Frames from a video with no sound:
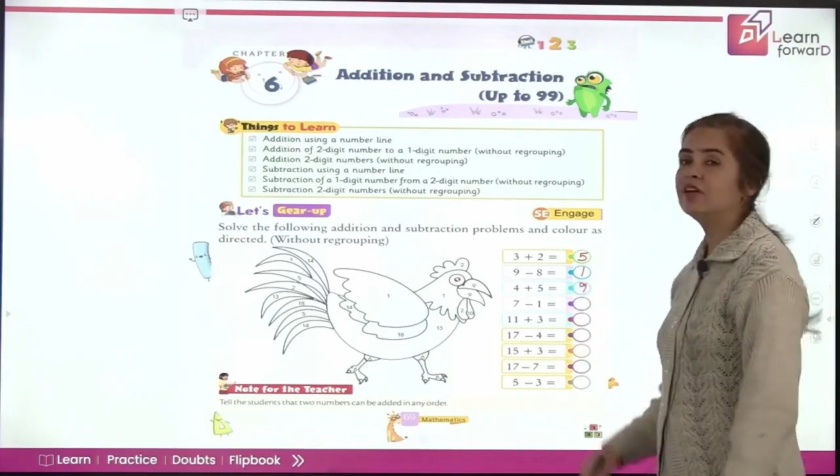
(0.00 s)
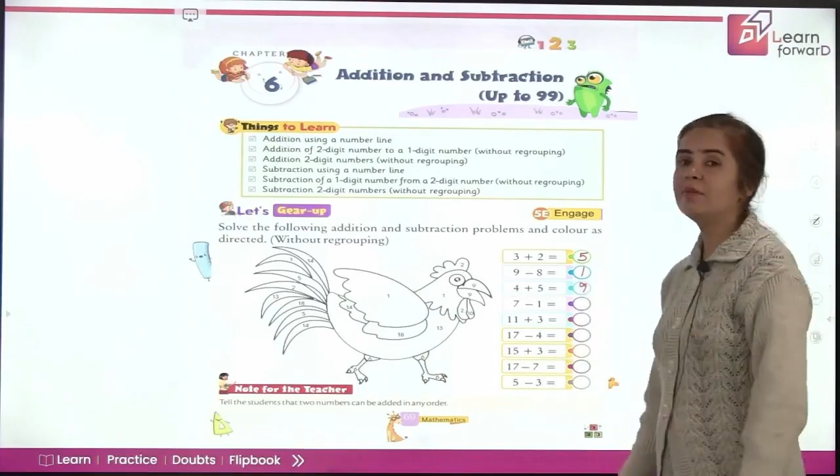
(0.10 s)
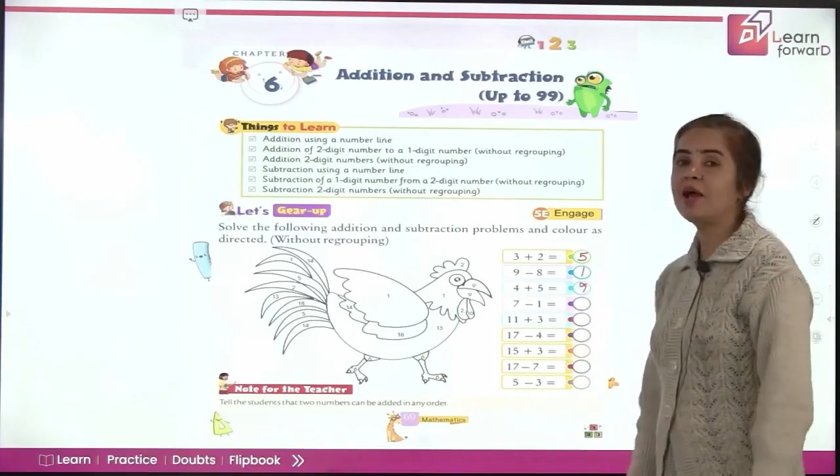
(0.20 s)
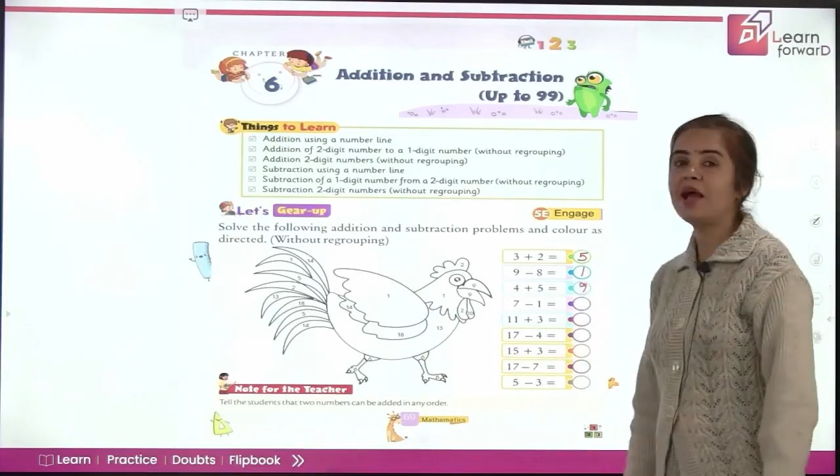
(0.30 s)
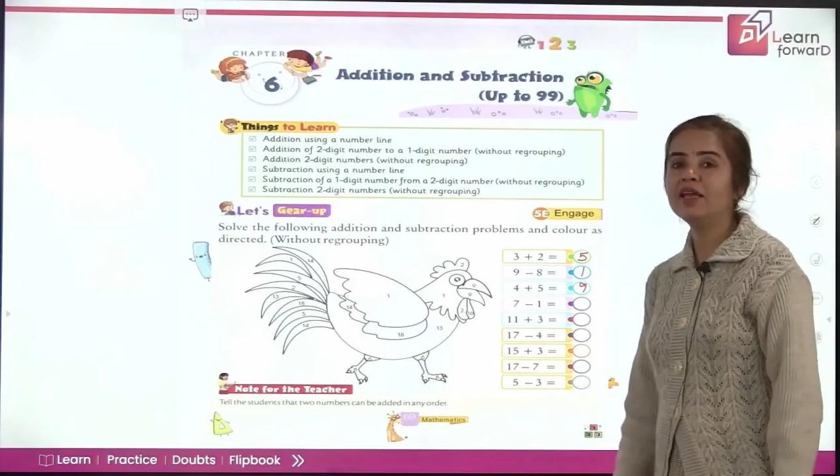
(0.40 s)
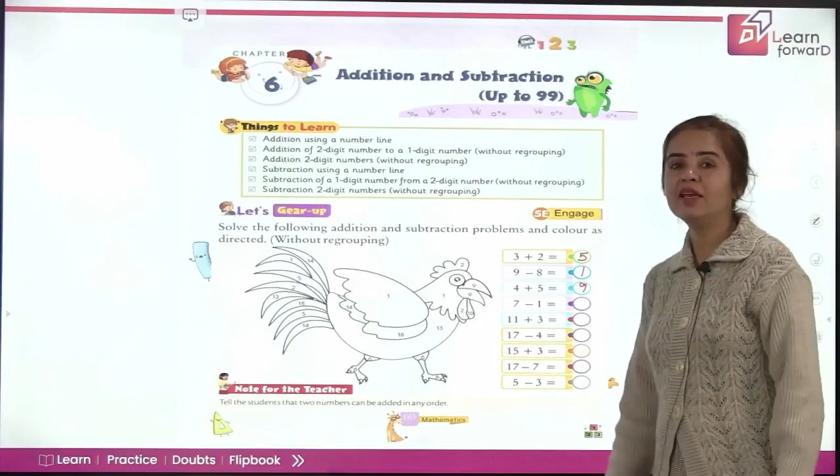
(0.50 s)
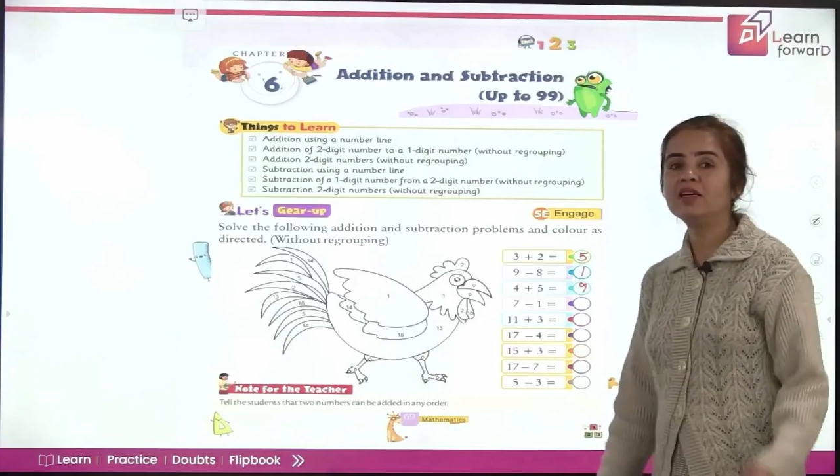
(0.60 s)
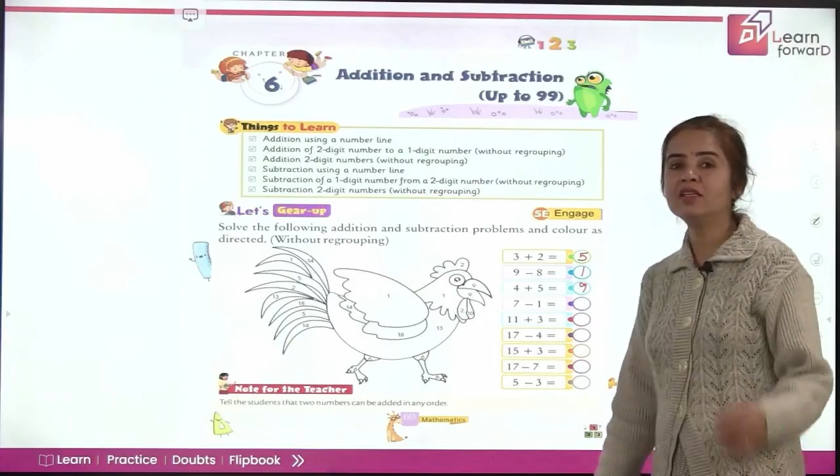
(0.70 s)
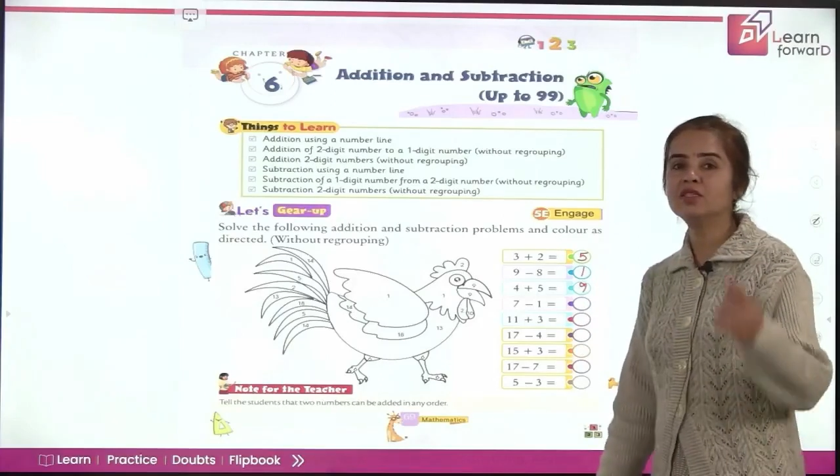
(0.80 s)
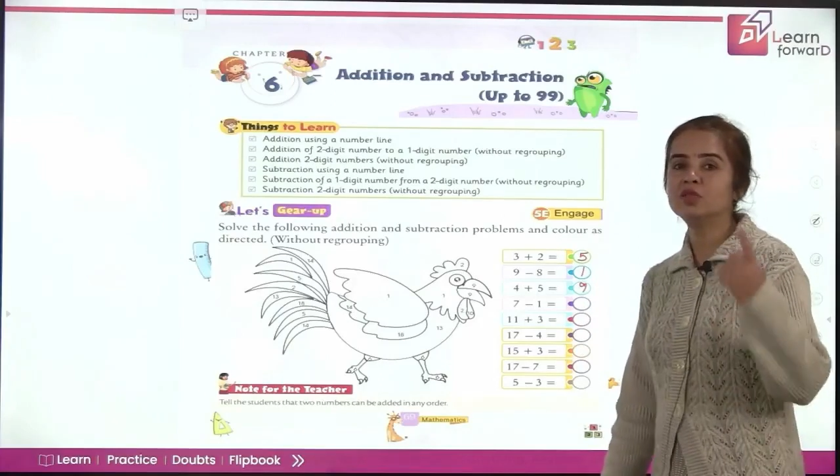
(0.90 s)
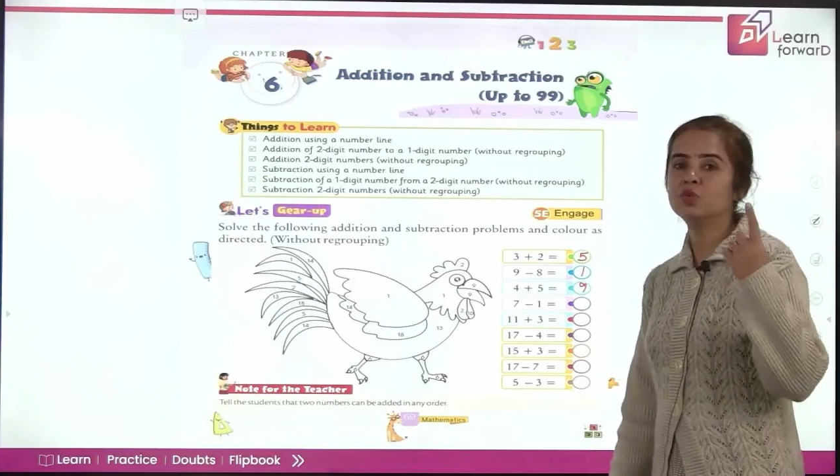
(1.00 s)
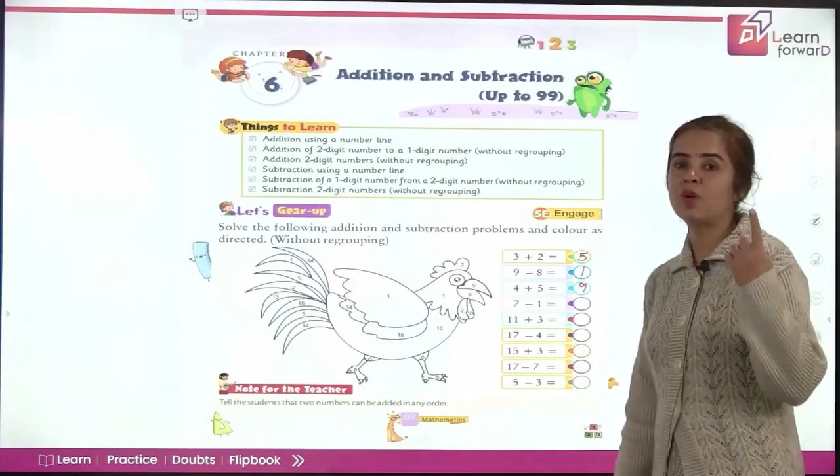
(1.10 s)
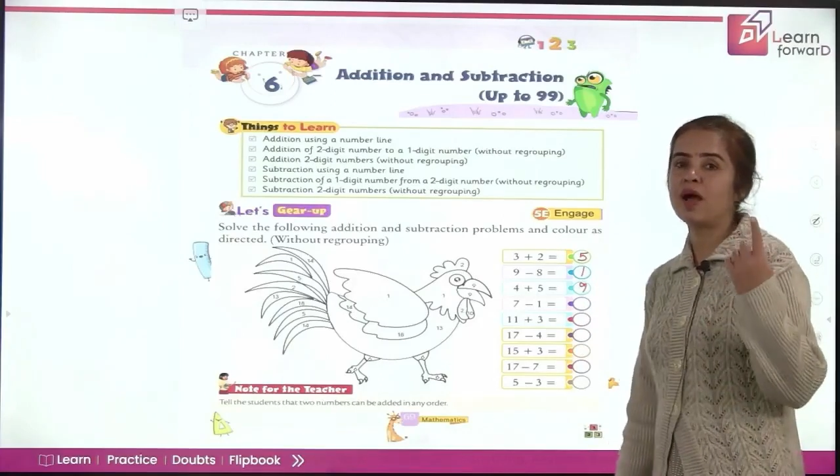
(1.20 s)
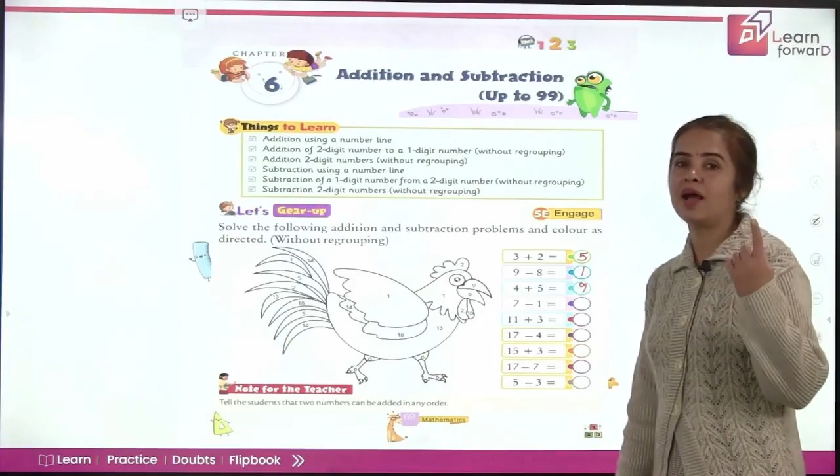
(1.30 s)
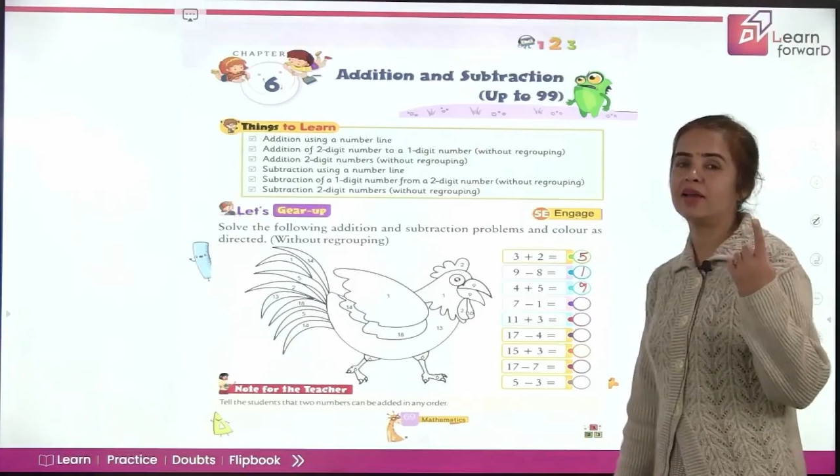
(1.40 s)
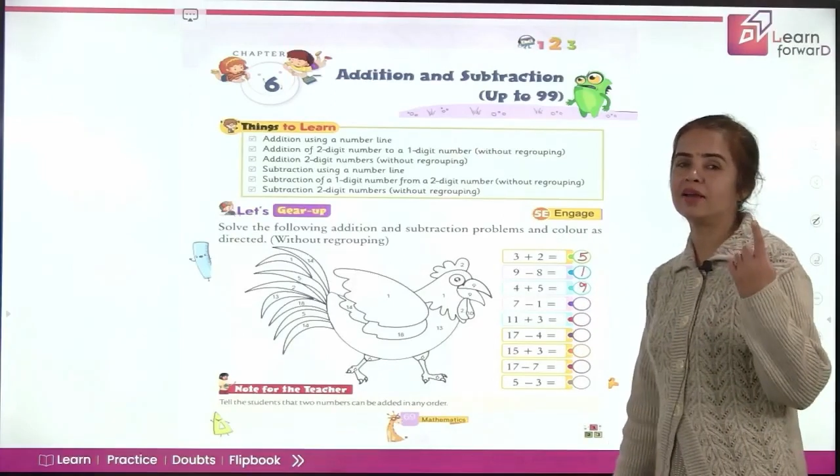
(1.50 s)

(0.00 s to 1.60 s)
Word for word: minus 1.